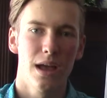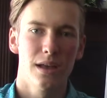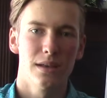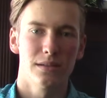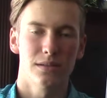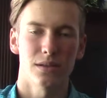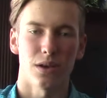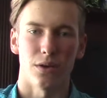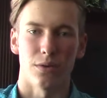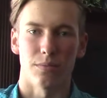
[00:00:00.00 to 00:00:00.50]

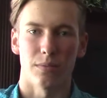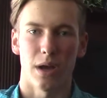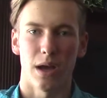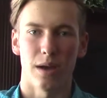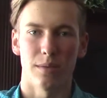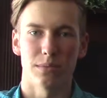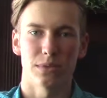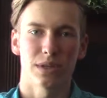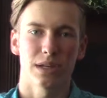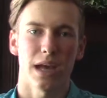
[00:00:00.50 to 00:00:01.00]
So,
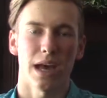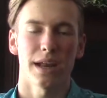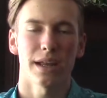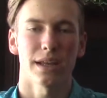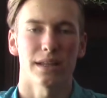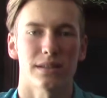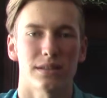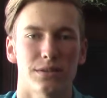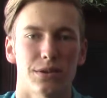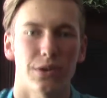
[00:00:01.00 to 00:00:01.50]
to kind of
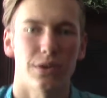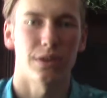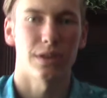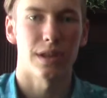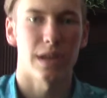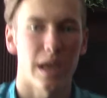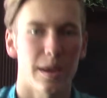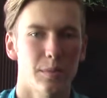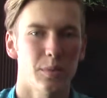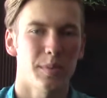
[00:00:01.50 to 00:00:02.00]
get started,
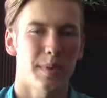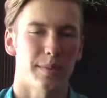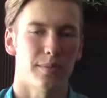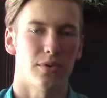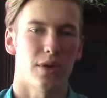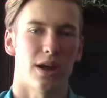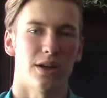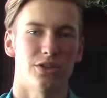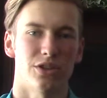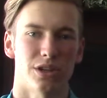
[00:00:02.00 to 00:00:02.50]
the name of my
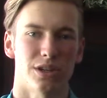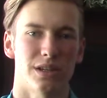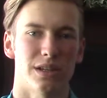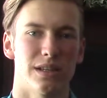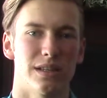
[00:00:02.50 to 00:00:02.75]
project